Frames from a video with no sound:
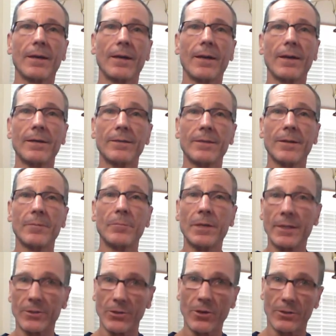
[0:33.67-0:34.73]
ended up
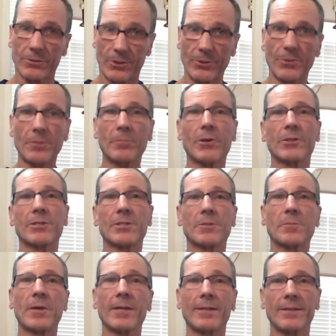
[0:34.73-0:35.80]
being called to and
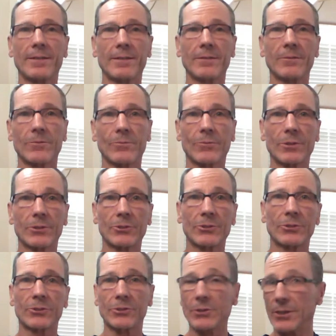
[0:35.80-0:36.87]
participated in,
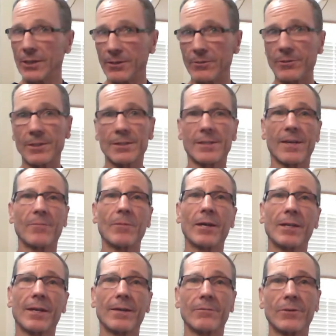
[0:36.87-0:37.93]
which literally saved my
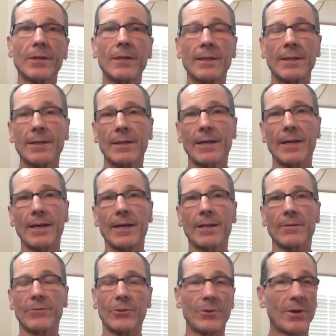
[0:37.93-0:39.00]
life. And
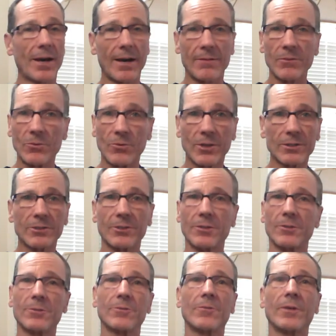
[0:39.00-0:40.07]
if you haven't watched
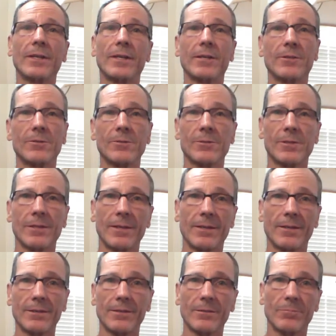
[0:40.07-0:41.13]
those videos,
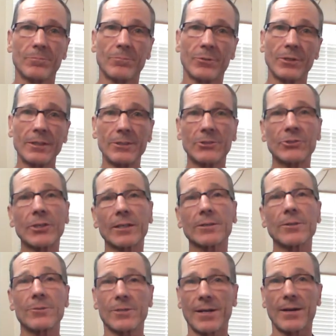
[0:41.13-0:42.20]
then please check
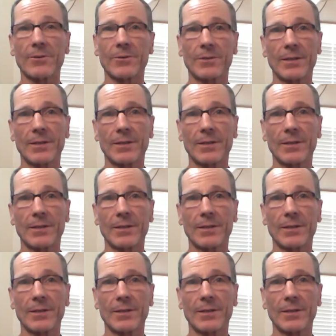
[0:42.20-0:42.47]
those out.